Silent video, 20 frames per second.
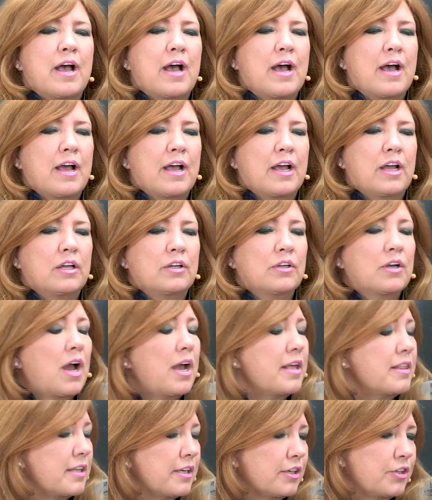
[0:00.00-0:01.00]

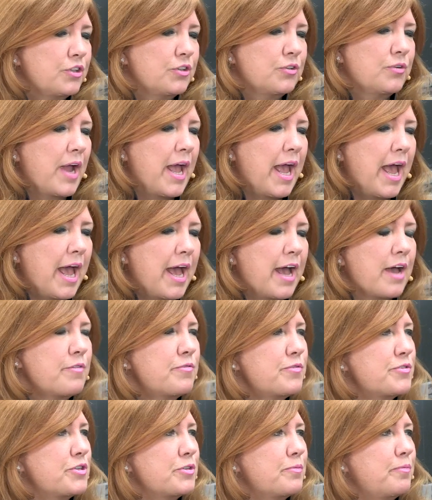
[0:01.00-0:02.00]
I think you
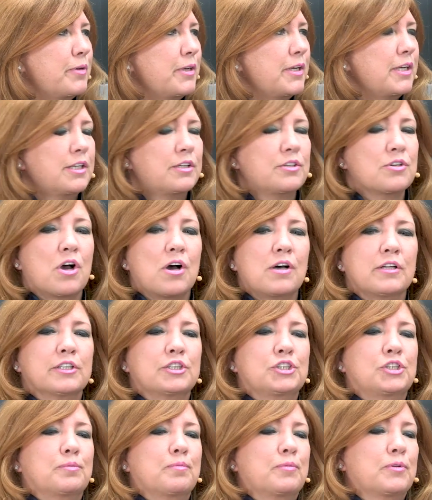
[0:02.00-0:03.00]
have to be
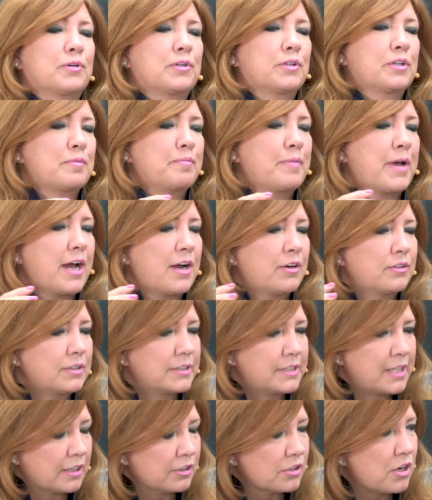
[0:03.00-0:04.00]
knowledgeable
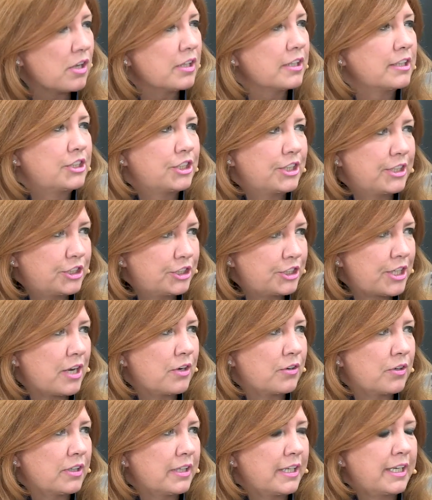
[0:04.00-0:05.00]
about technology
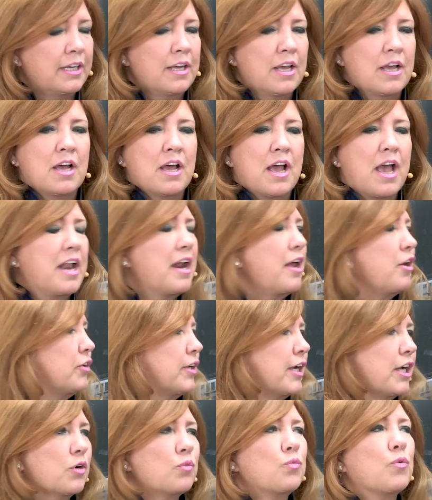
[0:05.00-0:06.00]
generally, and I
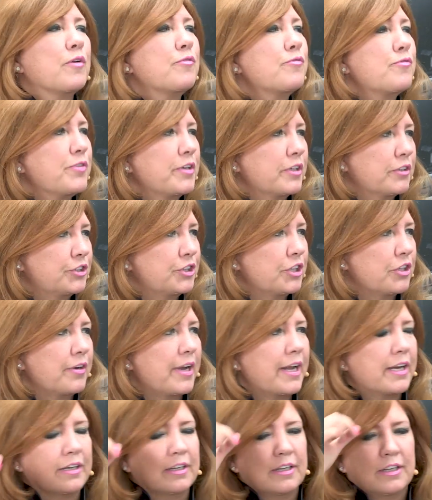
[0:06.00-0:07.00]
don't care what field
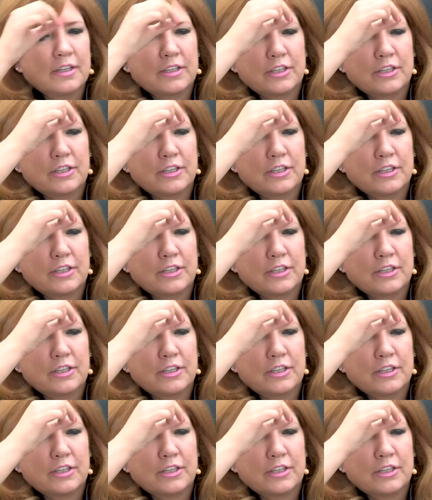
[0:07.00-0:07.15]
you're in.